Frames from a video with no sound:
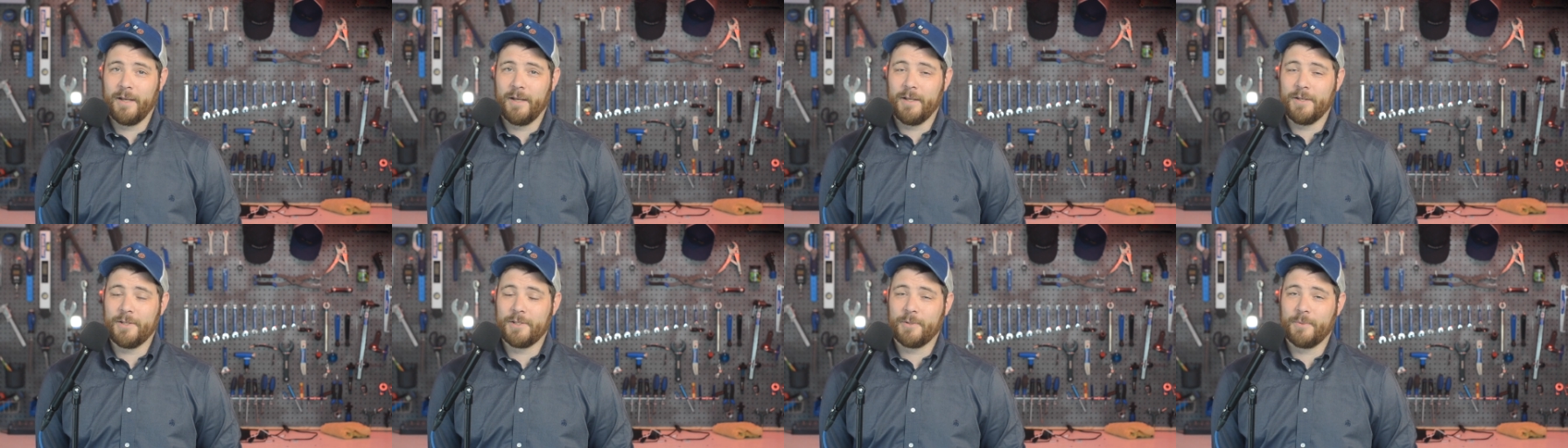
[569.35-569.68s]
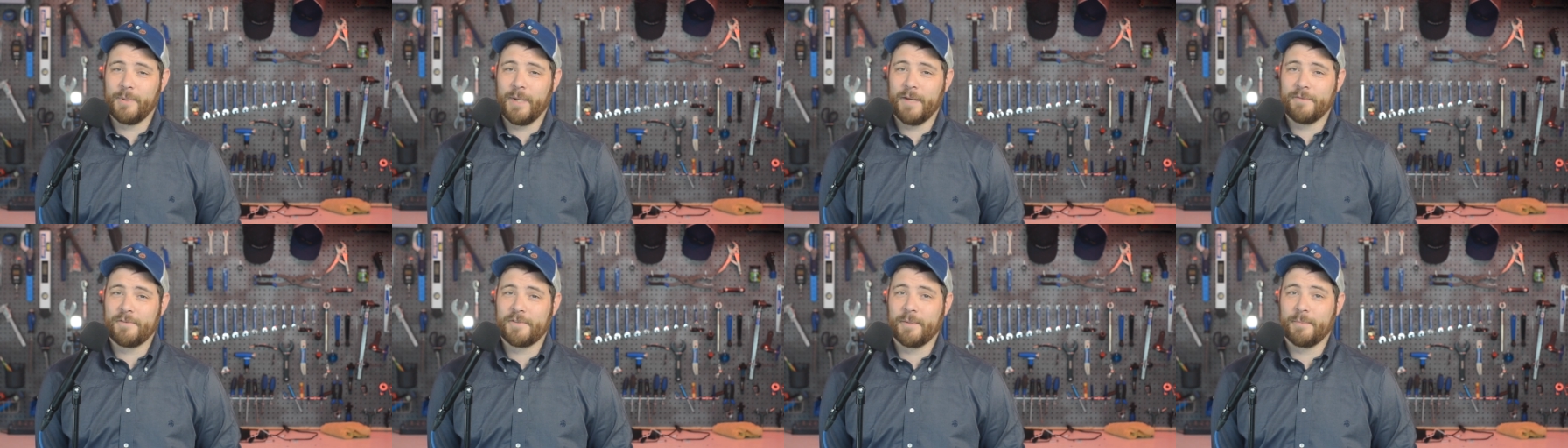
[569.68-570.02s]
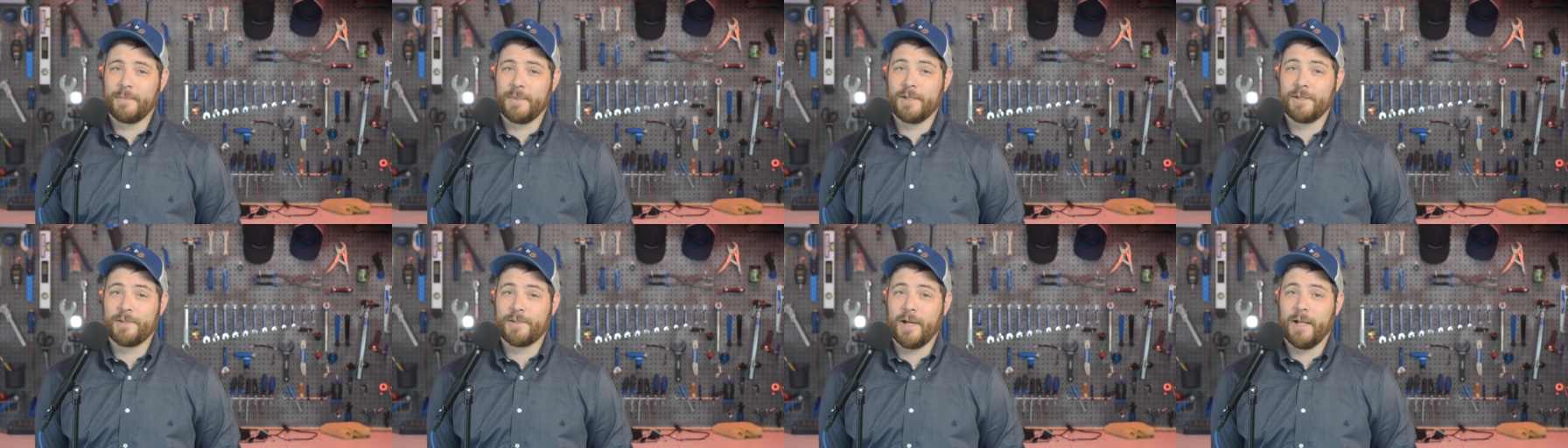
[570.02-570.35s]
until we have
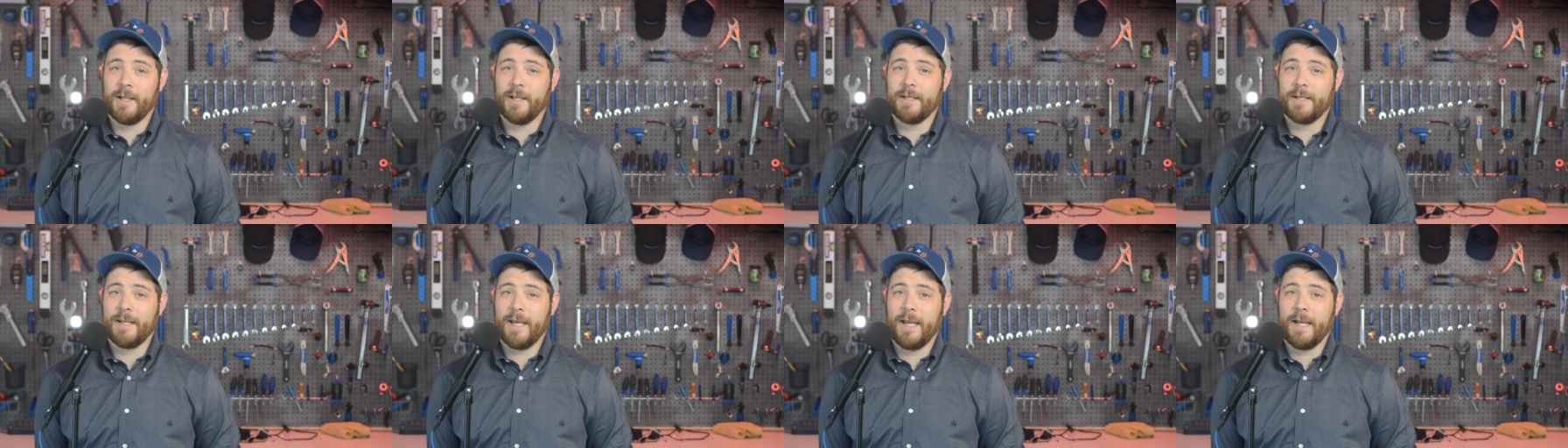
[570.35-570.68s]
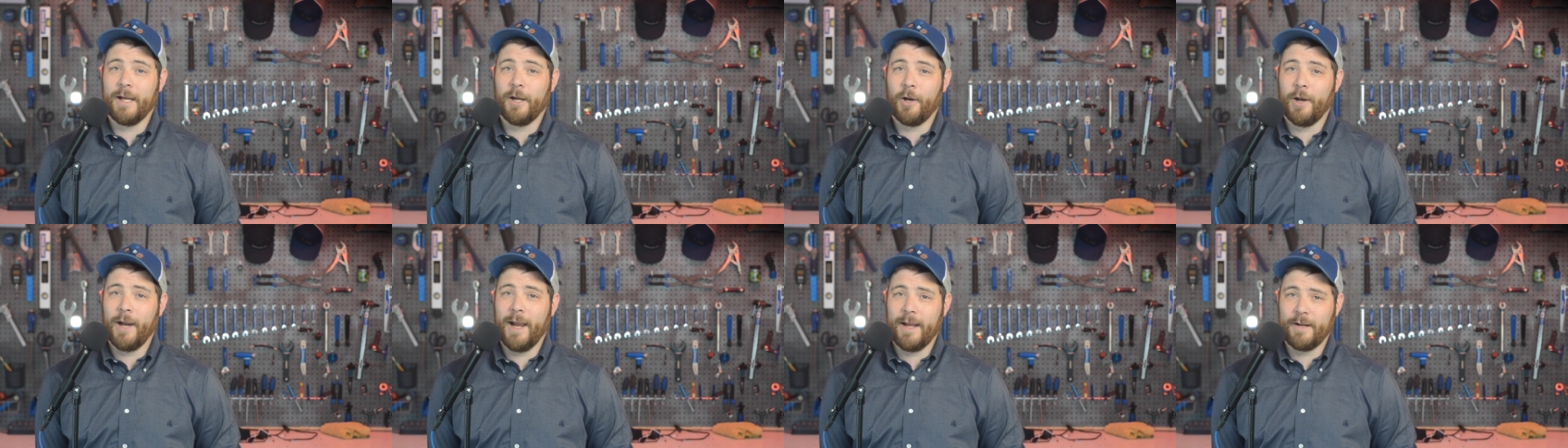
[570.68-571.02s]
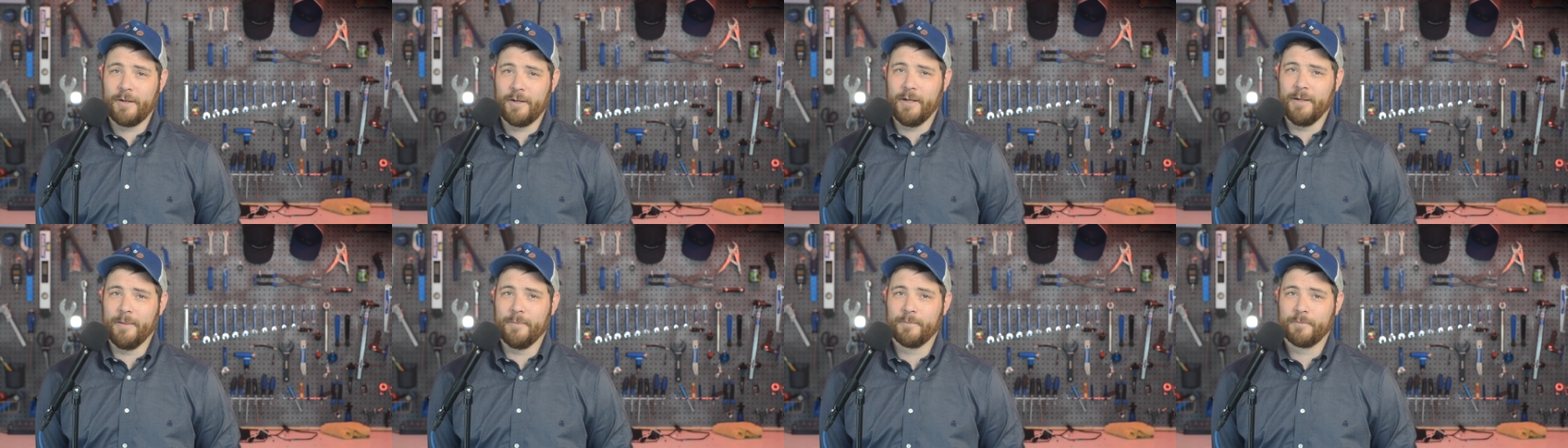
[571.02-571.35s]
something solid to hang our
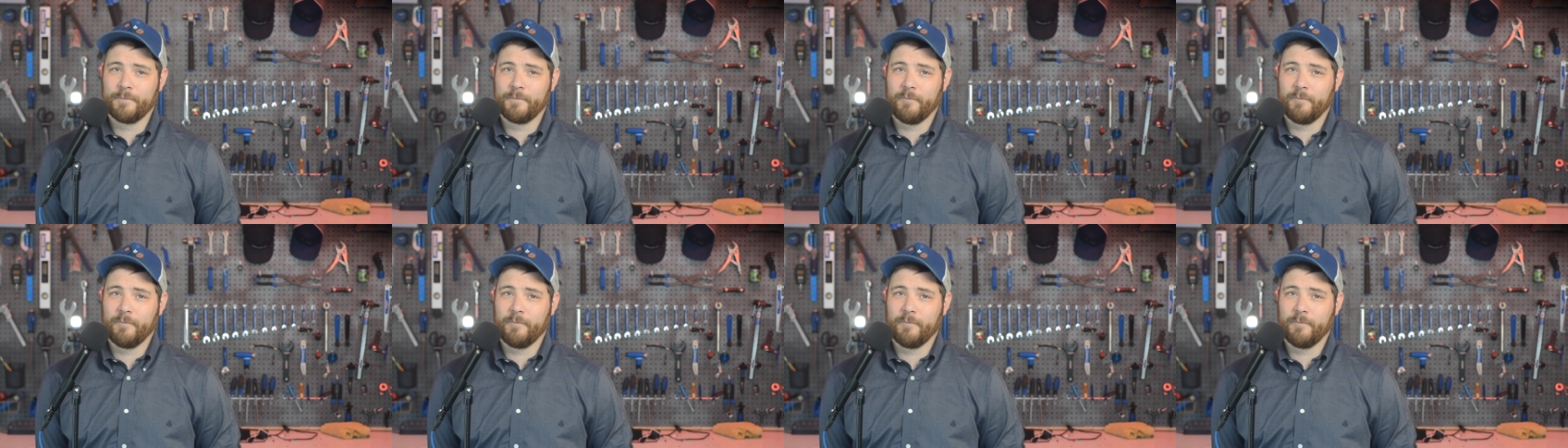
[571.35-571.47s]
hat on.